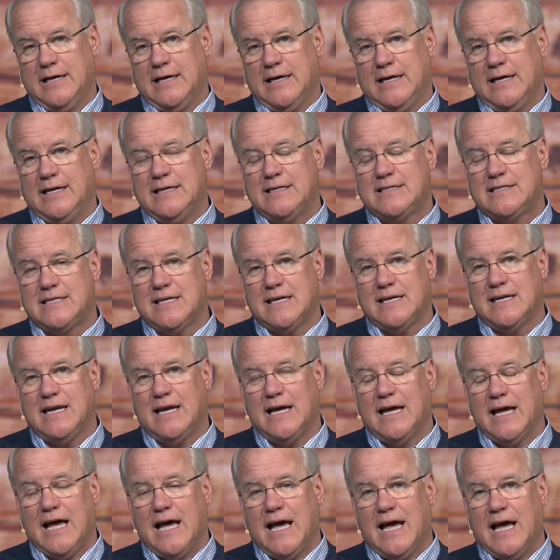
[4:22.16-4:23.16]
He
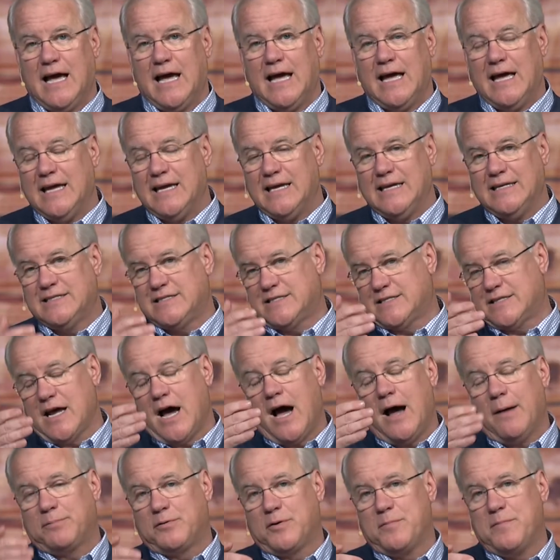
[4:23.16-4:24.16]
said, "He
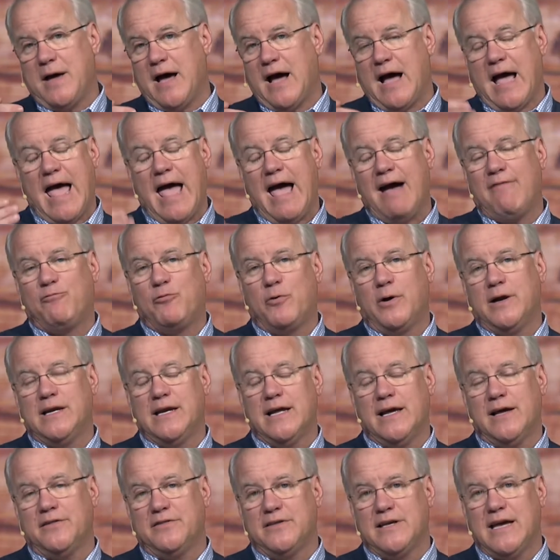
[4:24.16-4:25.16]
stopped about halfway
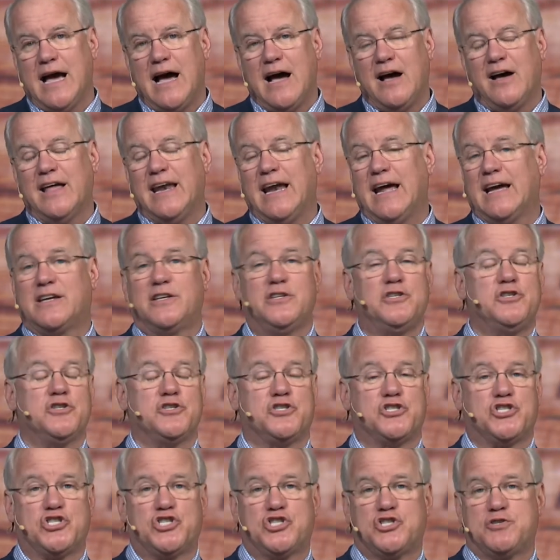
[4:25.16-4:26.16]
down the aisle, and I could
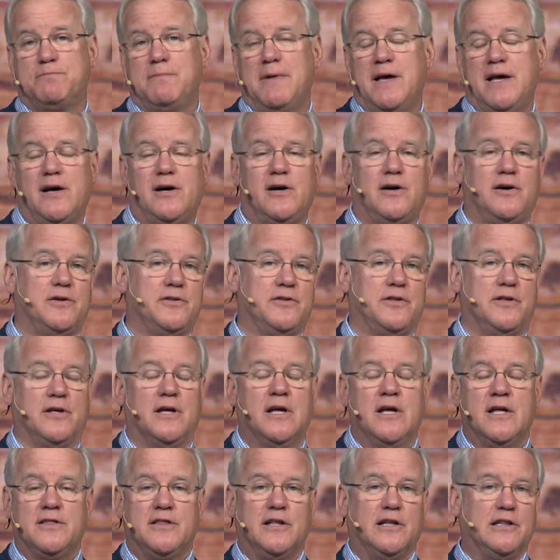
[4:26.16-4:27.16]
just smell
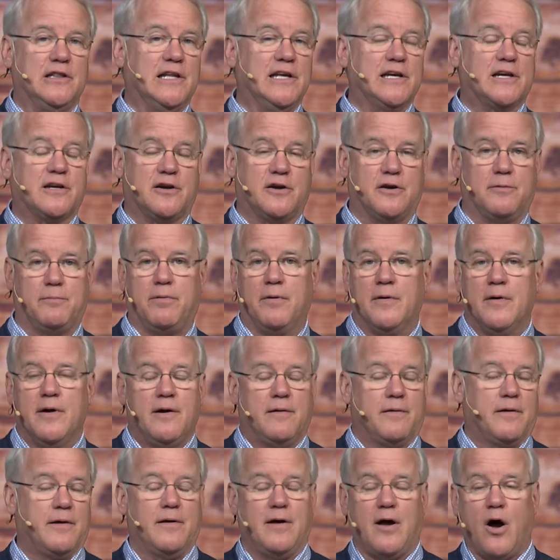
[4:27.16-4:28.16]
the liquor
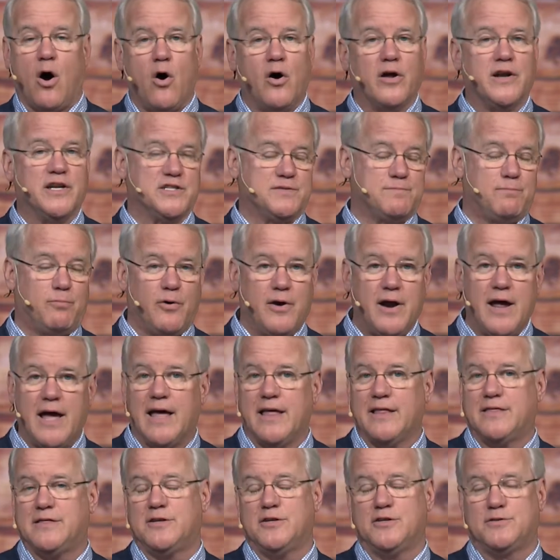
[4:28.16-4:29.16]
on his
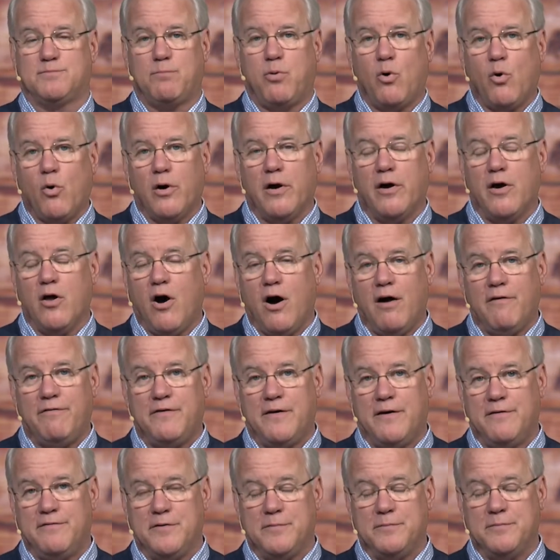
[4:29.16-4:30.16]
breath just pouring off
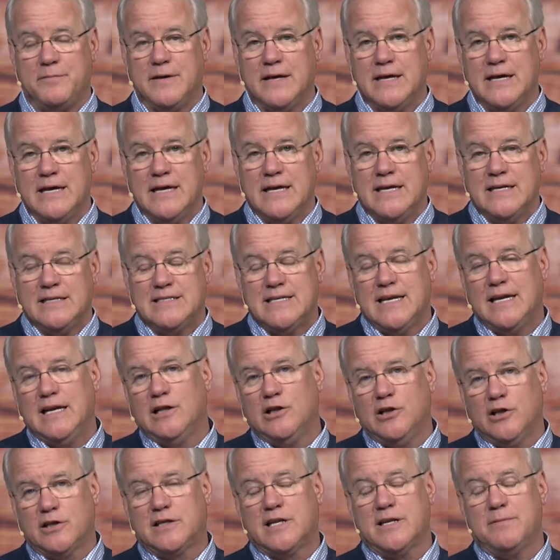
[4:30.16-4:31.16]
of him." Said he
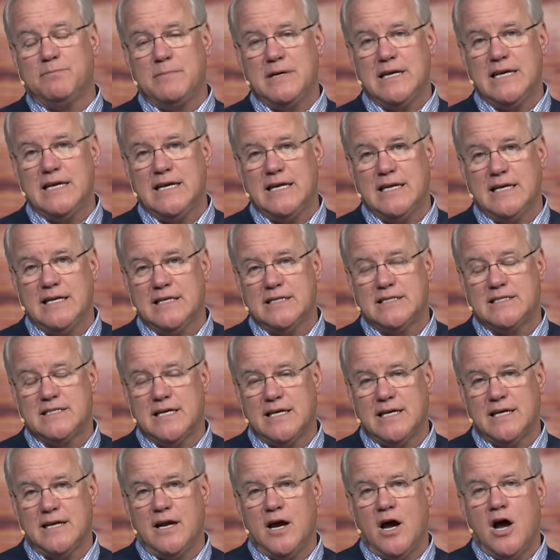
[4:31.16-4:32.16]
looked at me and he
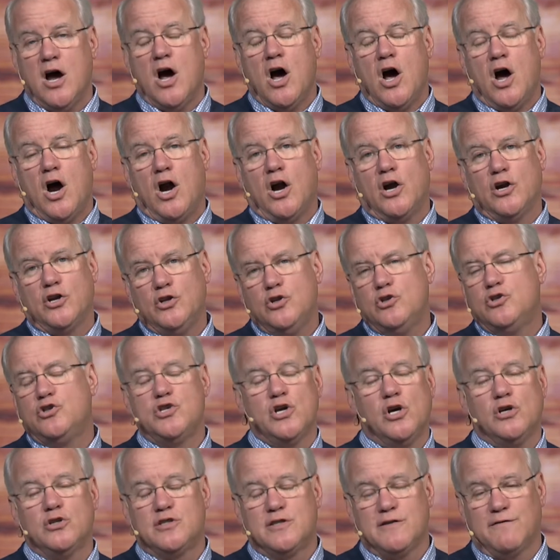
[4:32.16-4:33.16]
said, "Are you
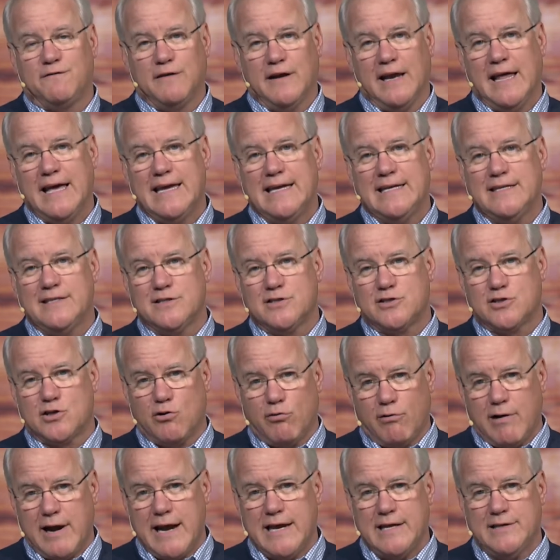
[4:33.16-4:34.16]
Joseph Lane's
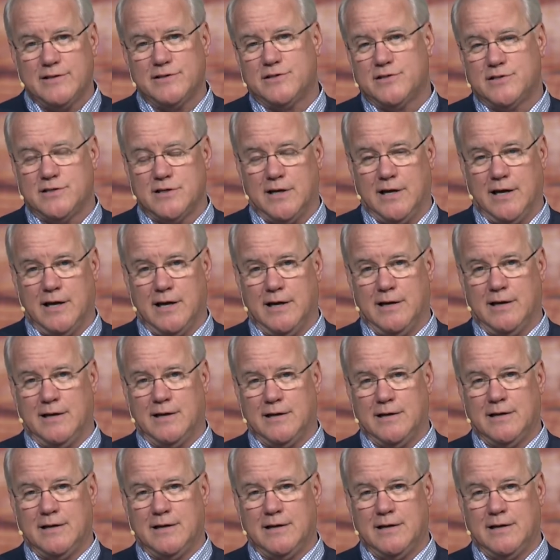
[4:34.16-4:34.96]
grandson?"